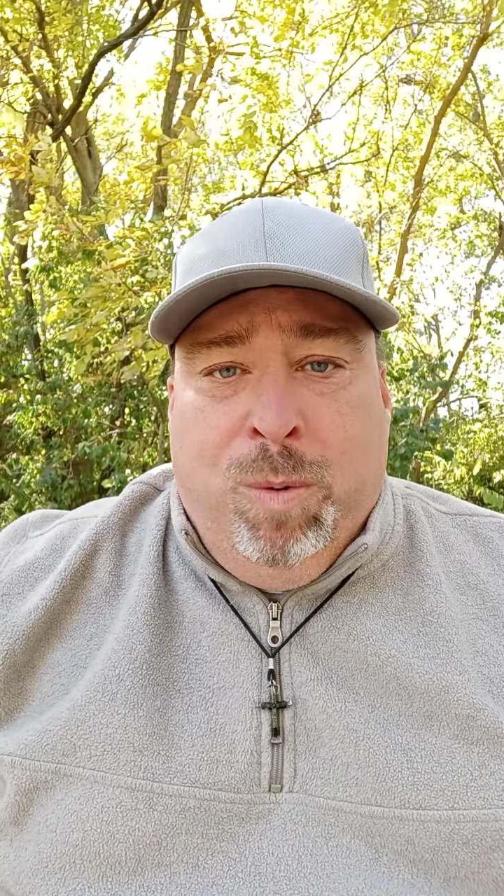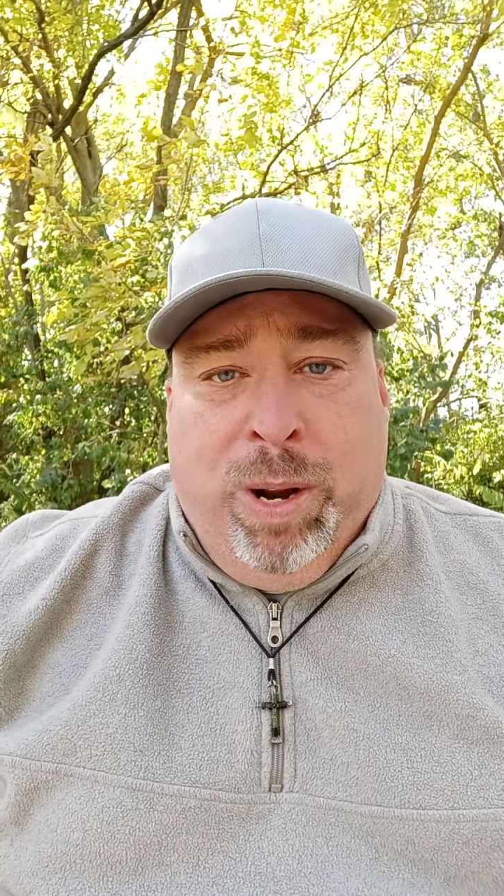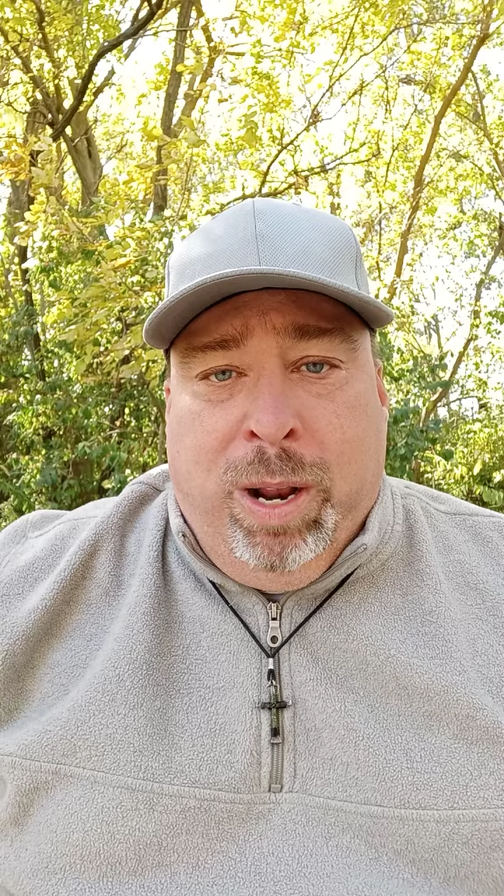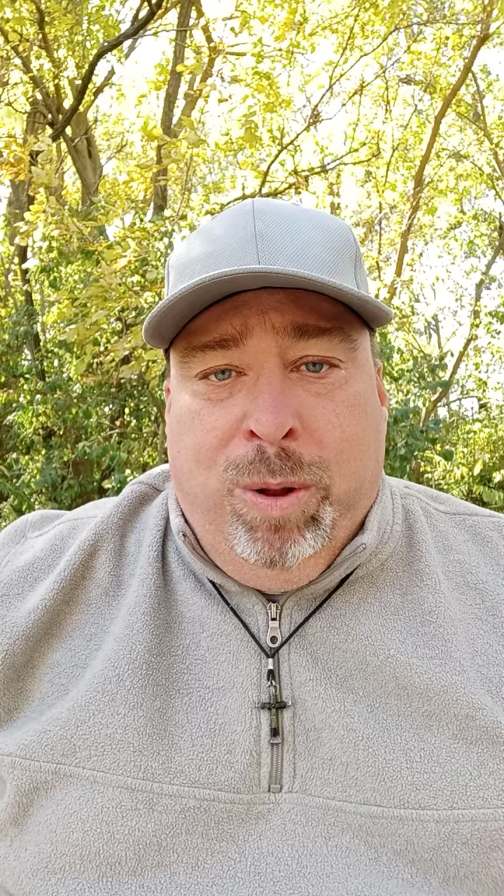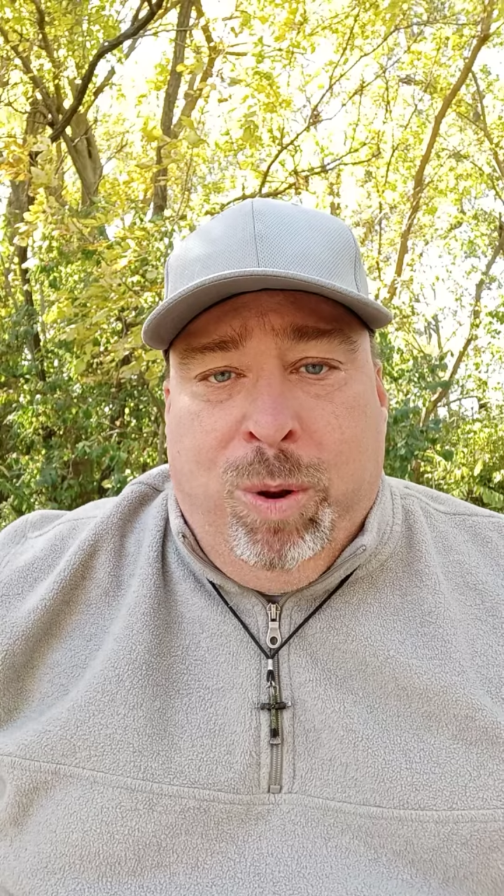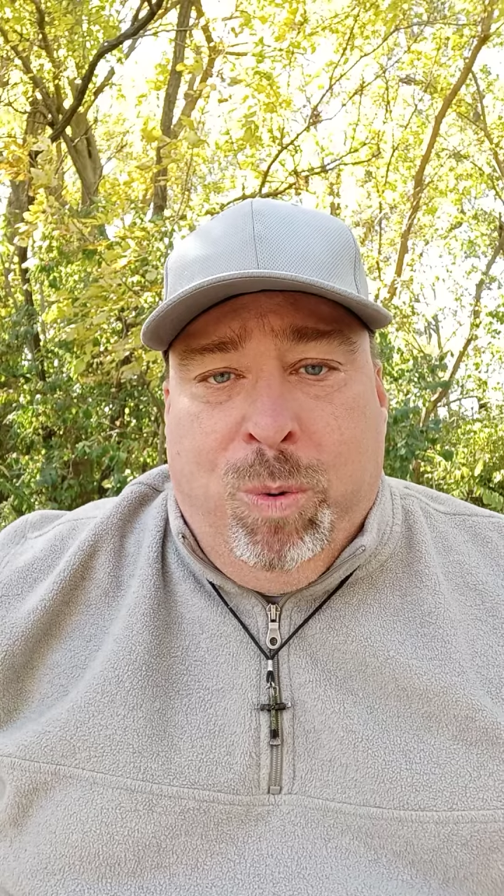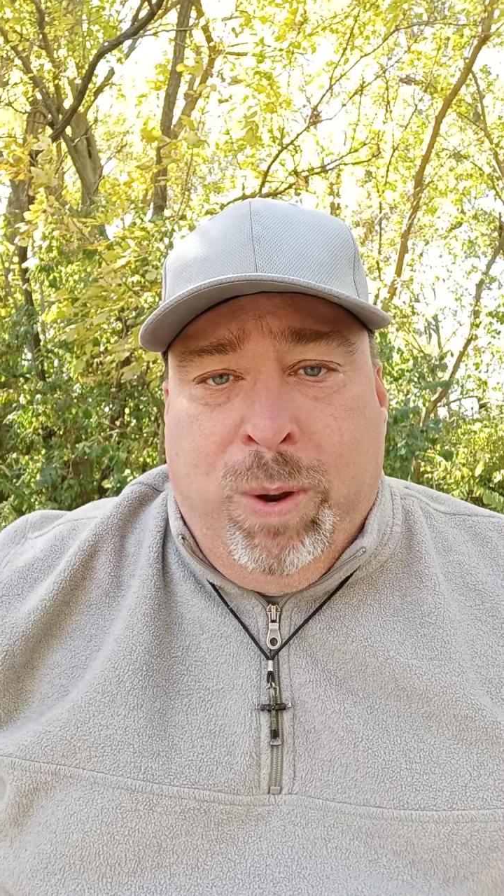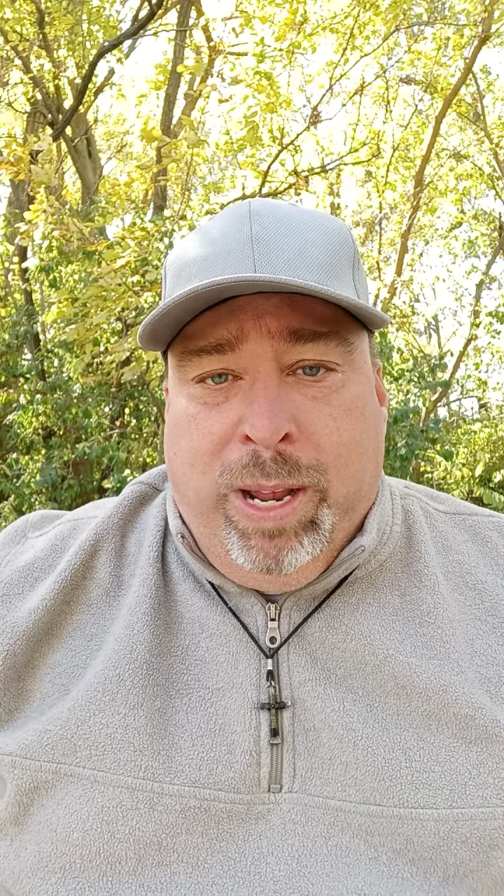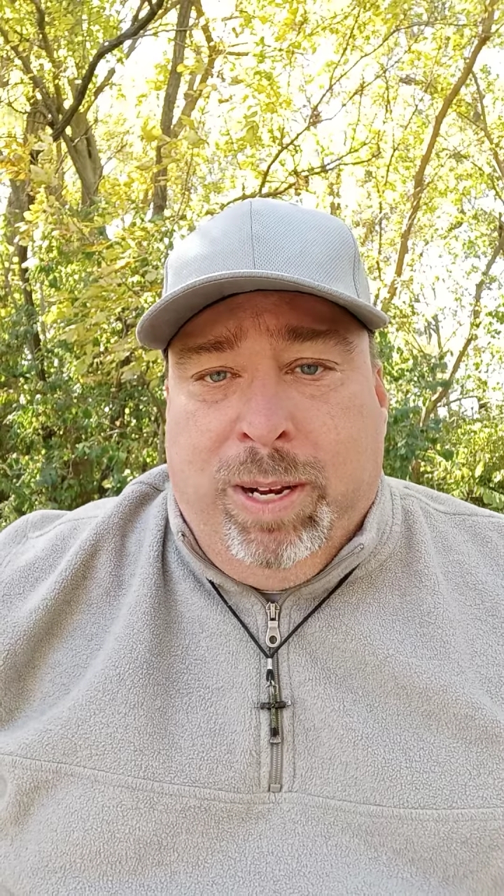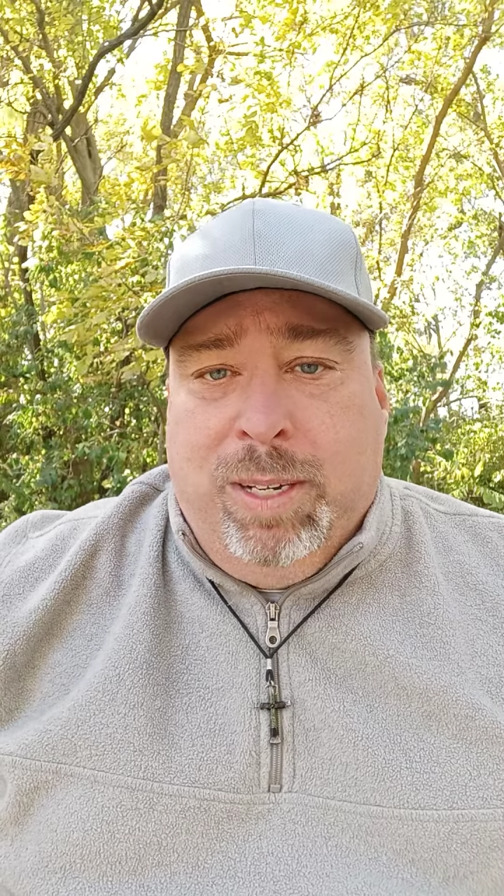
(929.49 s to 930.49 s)
and we know who
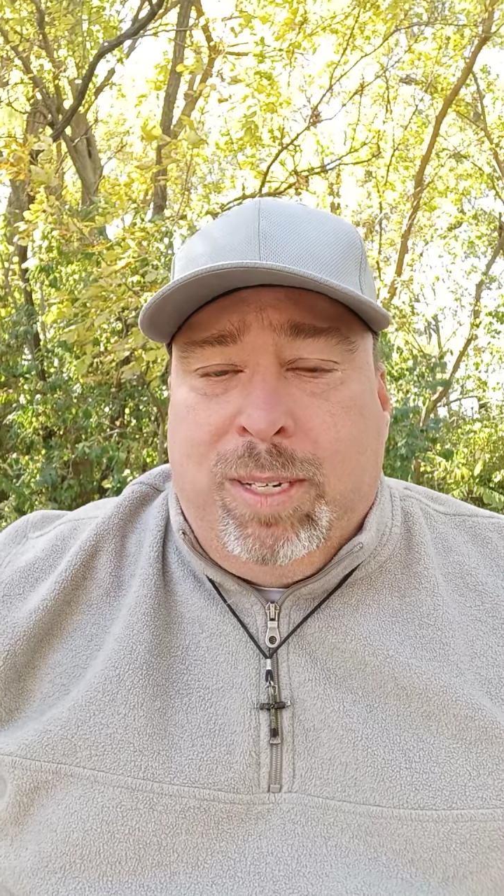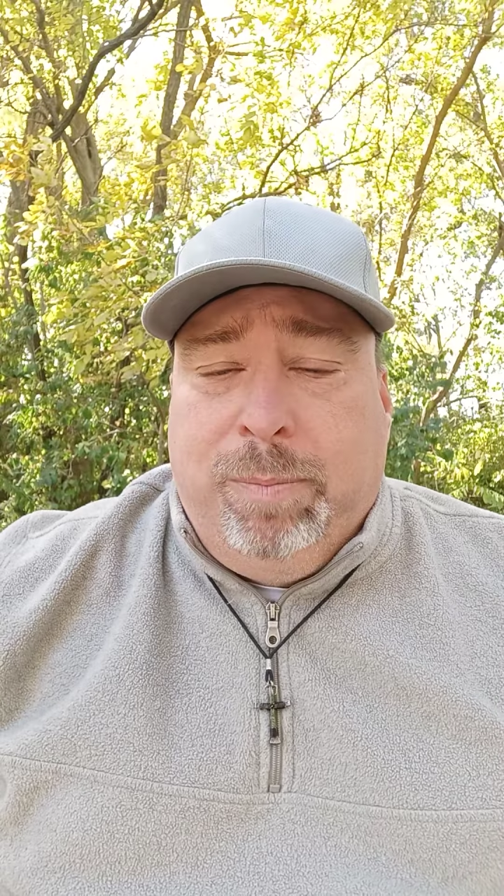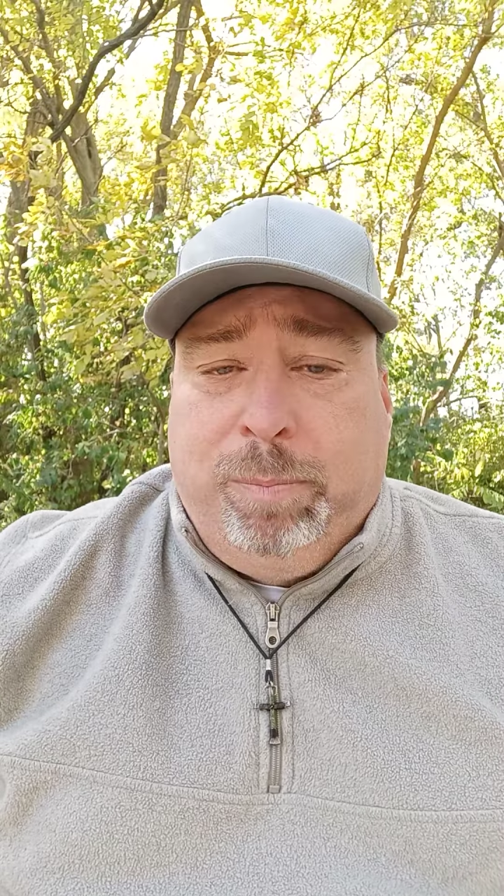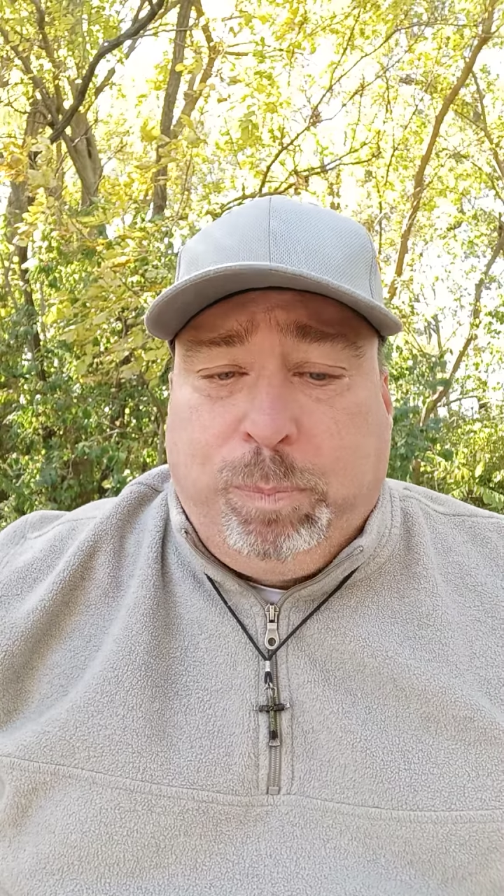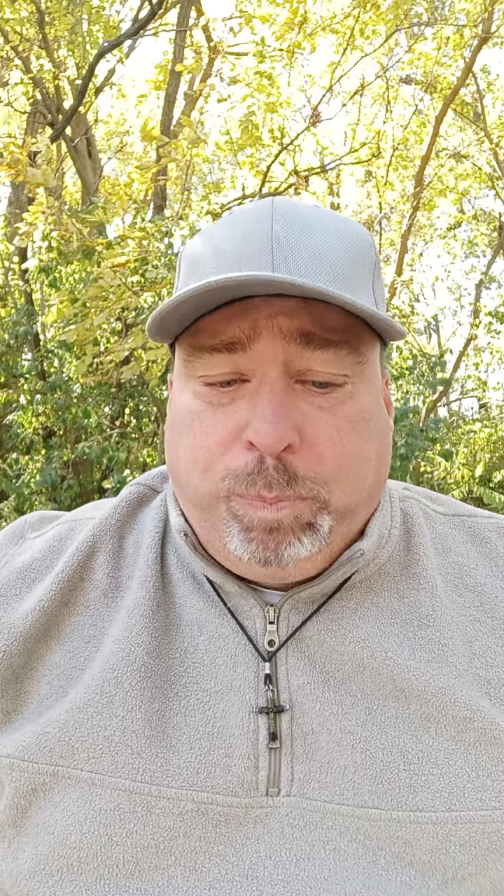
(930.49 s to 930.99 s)
wins.